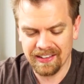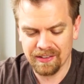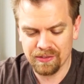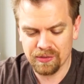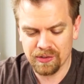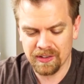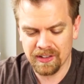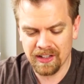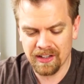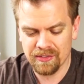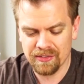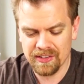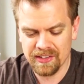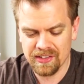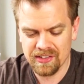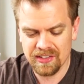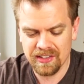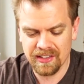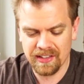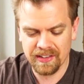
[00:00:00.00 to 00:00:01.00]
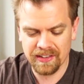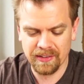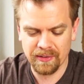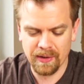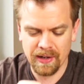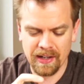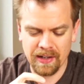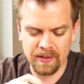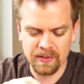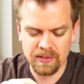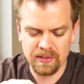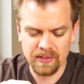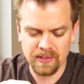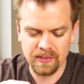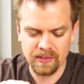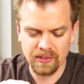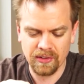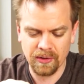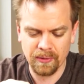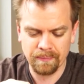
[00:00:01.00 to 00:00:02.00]
for coffee to sit in the grounds.
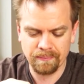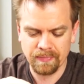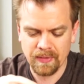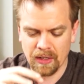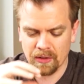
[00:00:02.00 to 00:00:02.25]
So